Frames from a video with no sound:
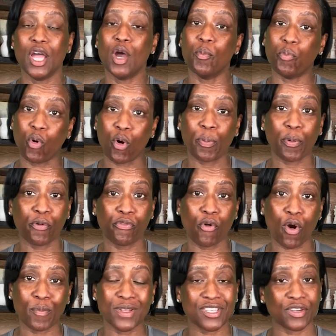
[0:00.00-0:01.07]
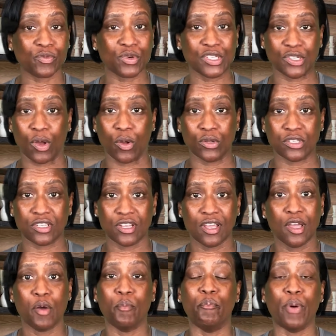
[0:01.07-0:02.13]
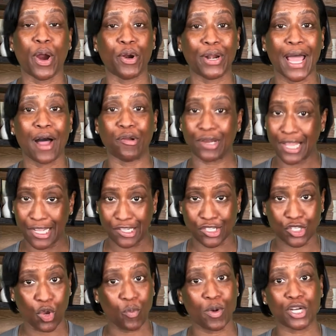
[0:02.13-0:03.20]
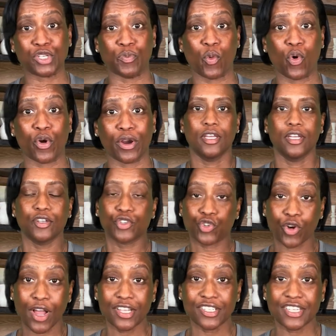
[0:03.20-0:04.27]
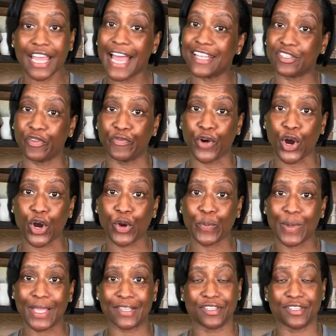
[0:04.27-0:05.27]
poor performance and results, burnout, and so much more. Trust as a verb is